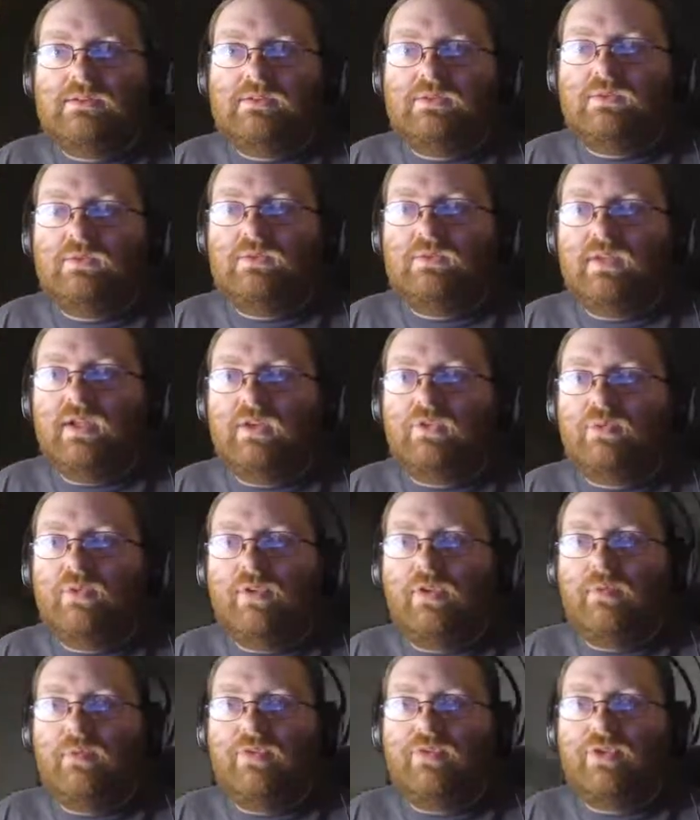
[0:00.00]
Oh, that's one
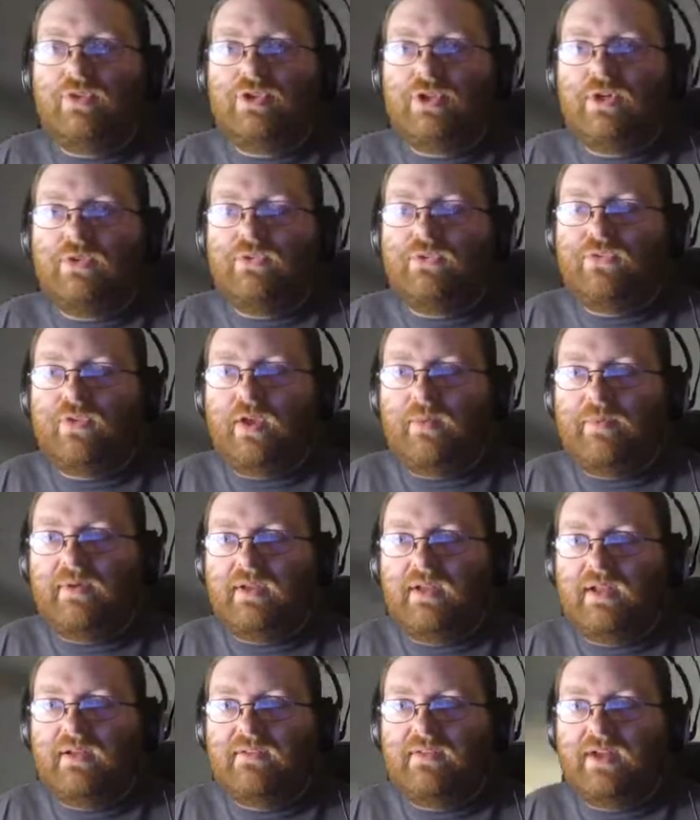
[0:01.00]
that Mr. Jones has helped me
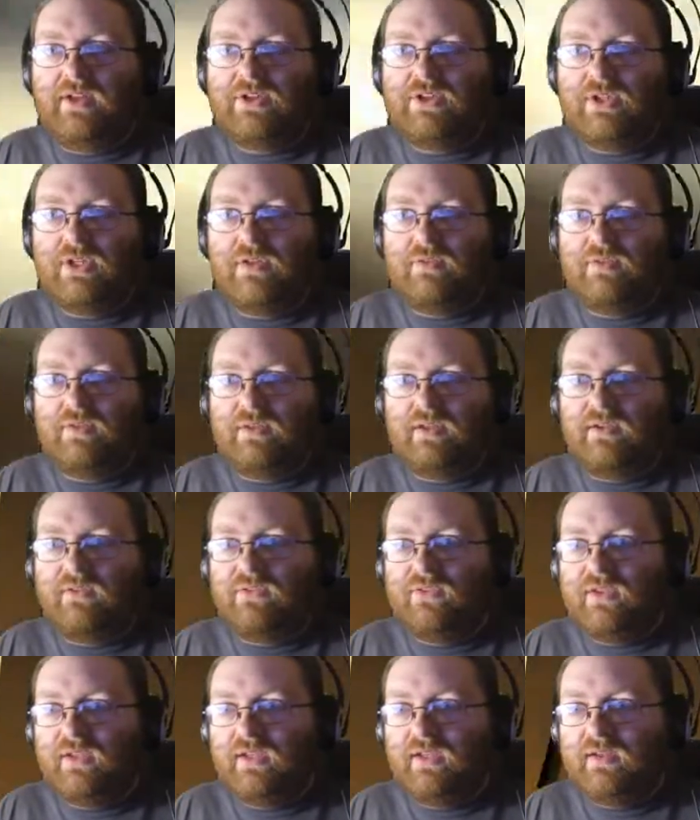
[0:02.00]
collect actually over the
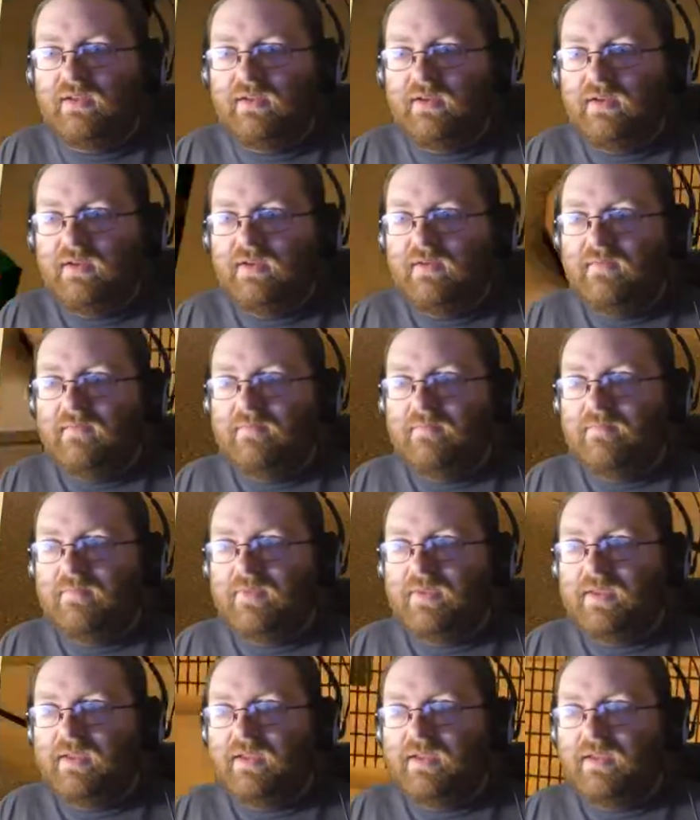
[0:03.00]
years. He
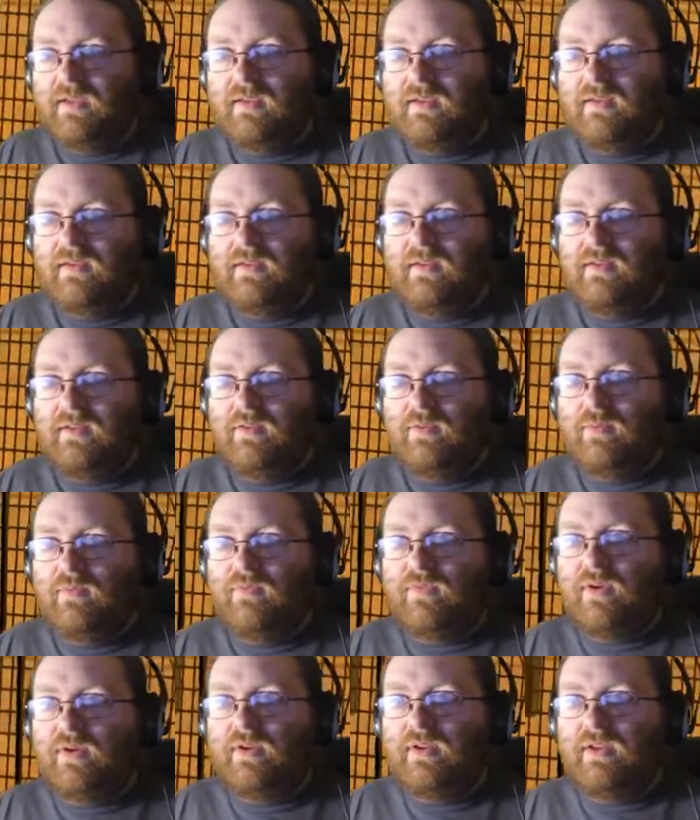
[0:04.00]
has been
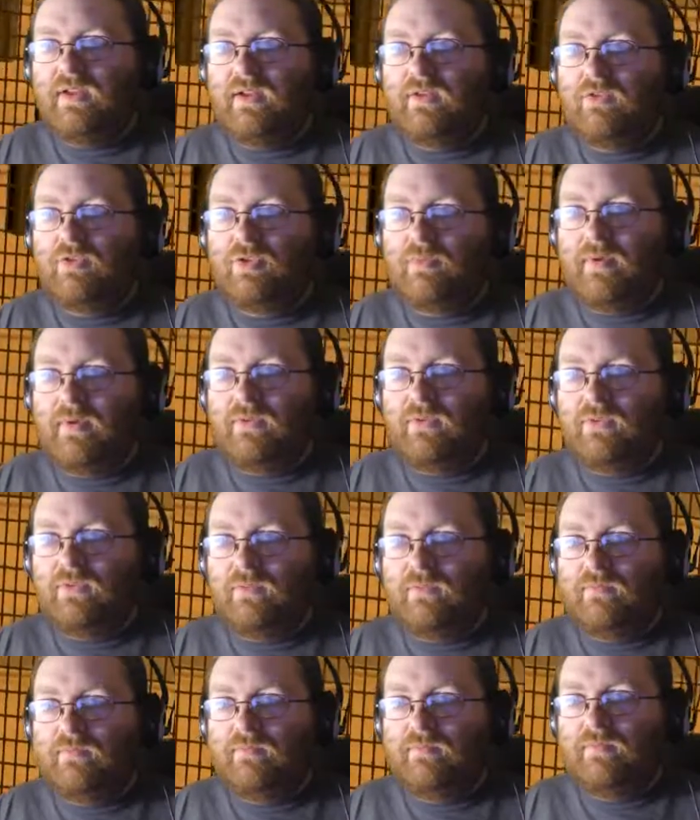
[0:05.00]
very instrumental
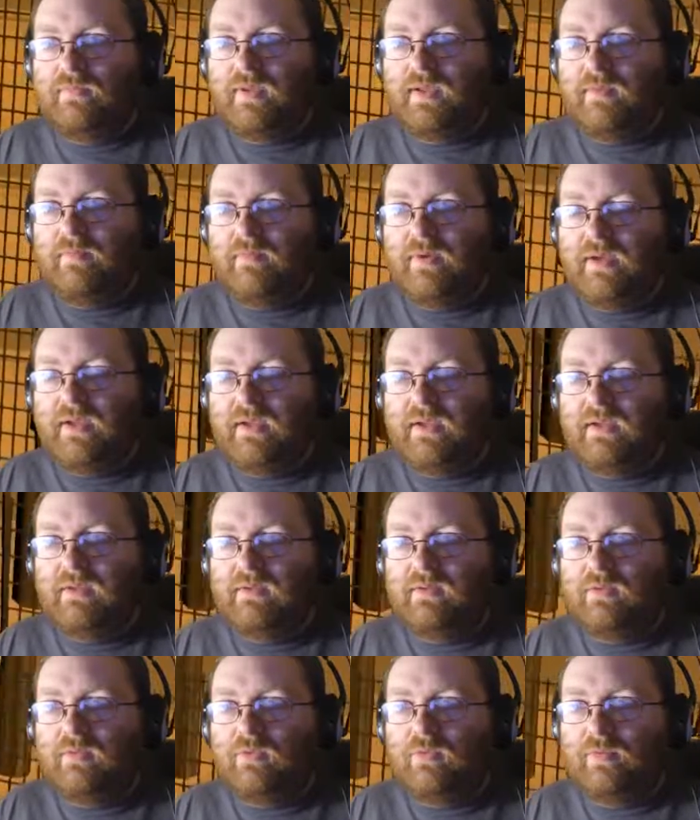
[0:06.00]
in
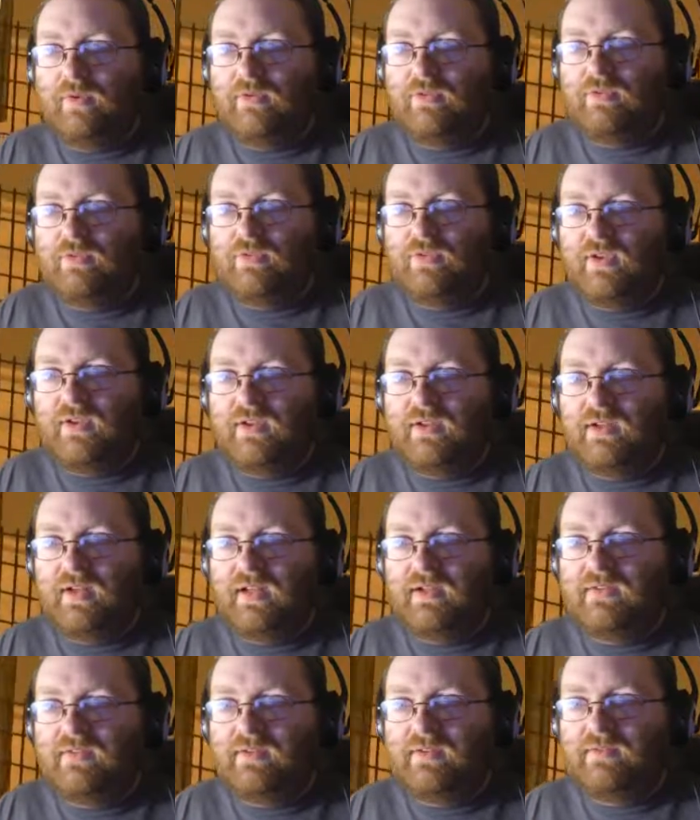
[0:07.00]
my Space Crusade
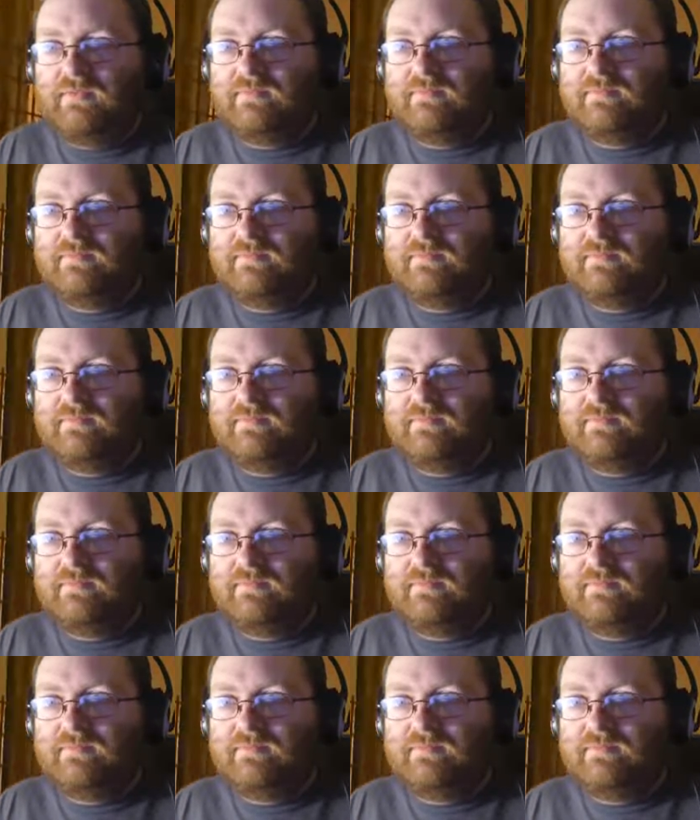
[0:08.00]
collecting.